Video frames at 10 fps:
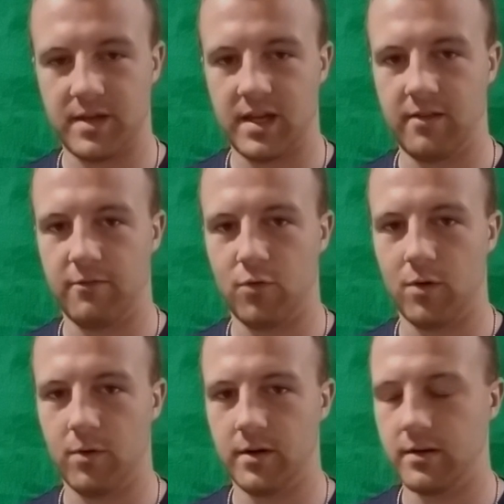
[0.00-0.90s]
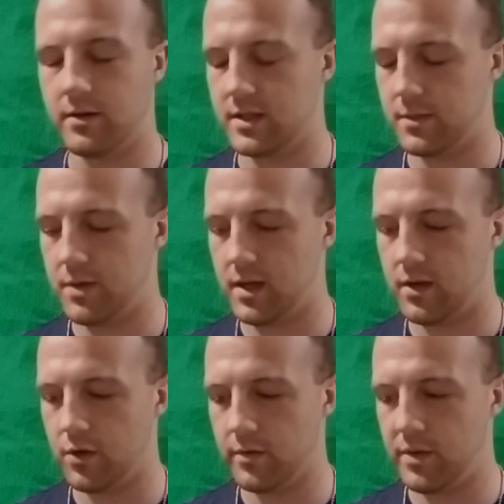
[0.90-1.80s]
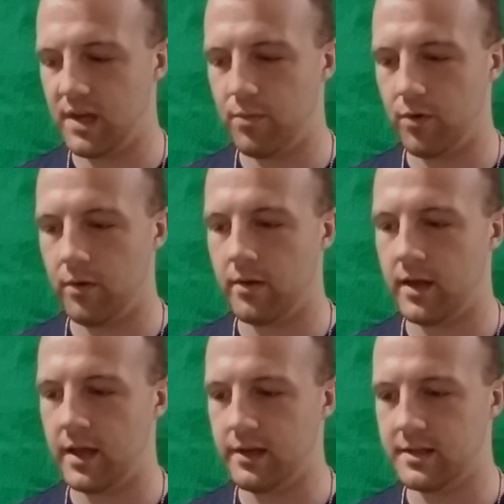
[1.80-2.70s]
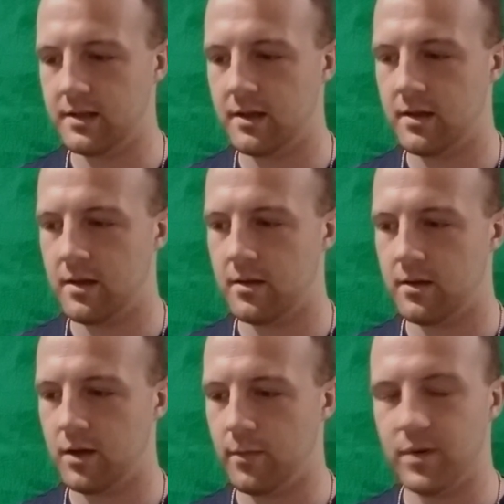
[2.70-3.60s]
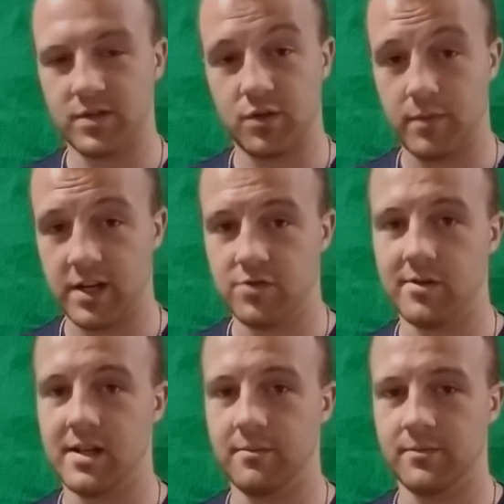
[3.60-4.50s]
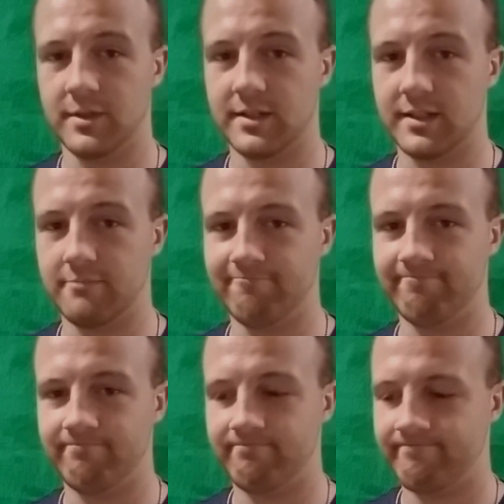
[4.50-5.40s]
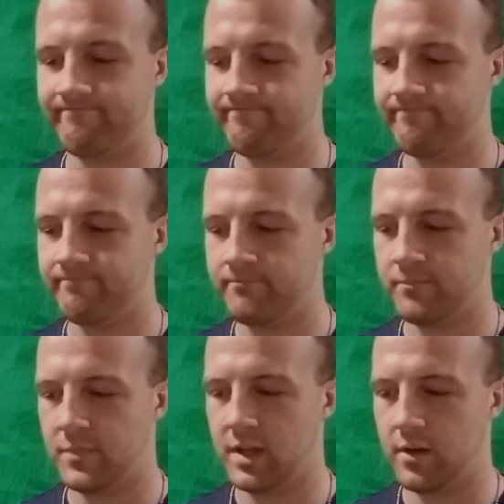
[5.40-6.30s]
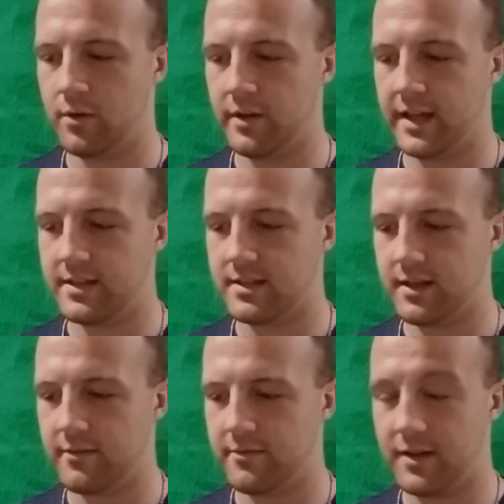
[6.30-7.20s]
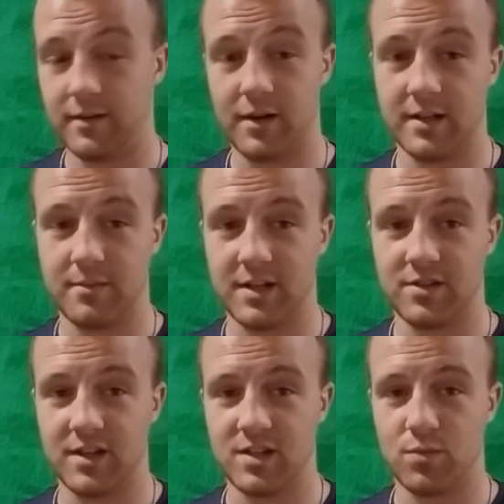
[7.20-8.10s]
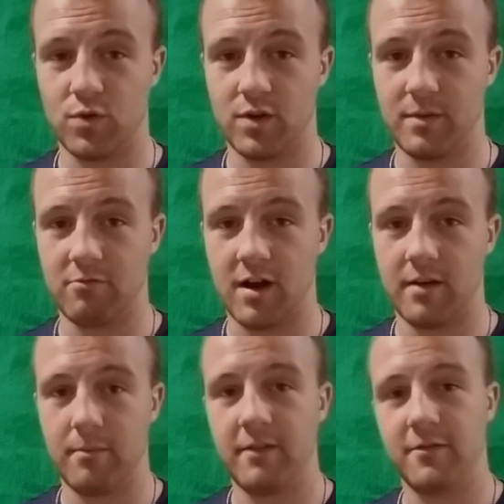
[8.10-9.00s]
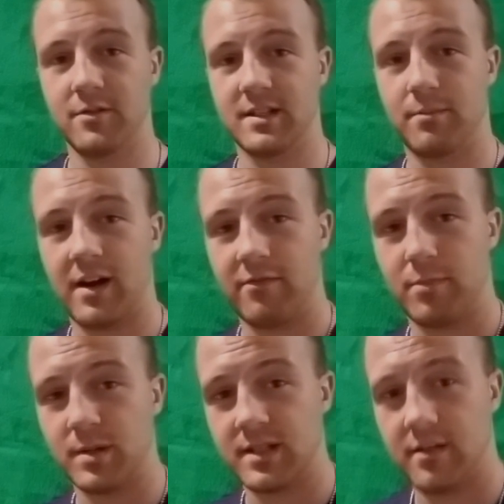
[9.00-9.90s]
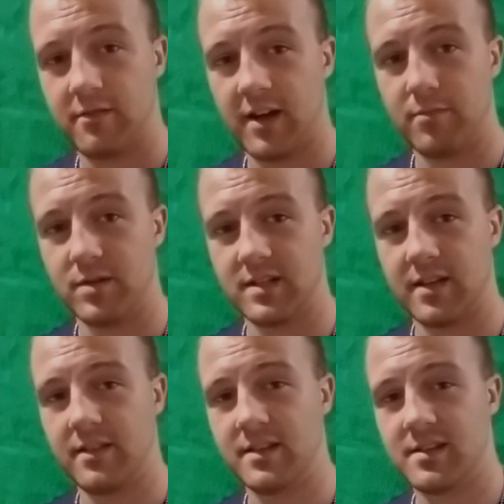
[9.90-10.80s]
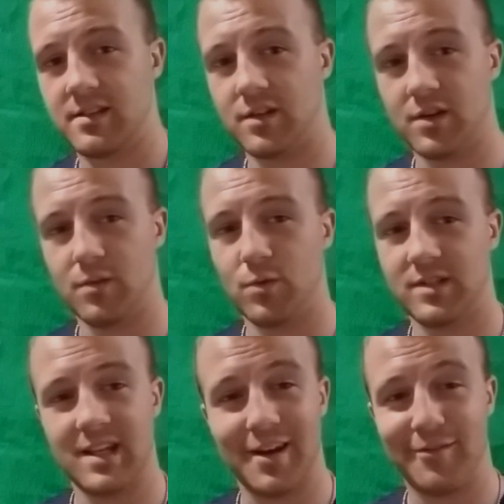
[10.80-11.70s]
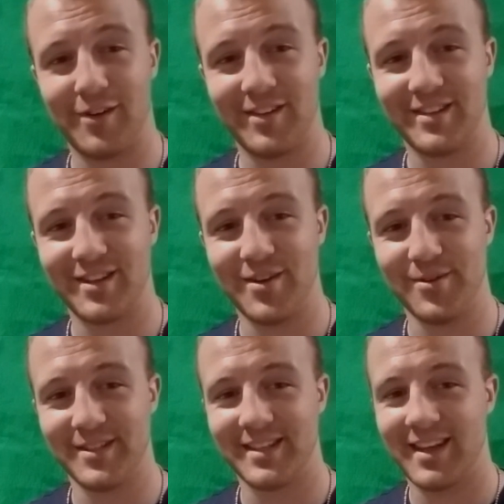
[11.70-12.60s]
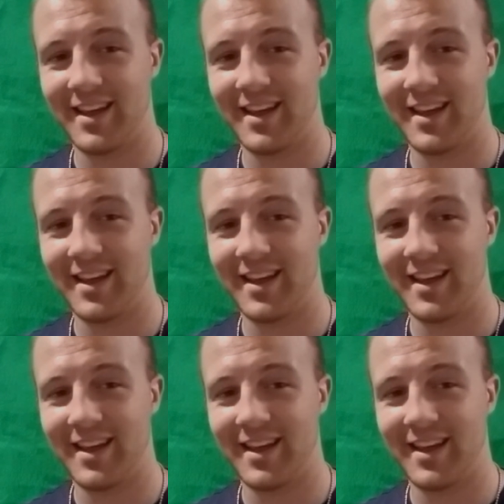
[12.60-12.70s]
me forward to be good people and, pursue my dreams and, all that stuff. Not to mention they spoil me rotten. My phone's at 5%. This isn't good. We'll see how far this goes.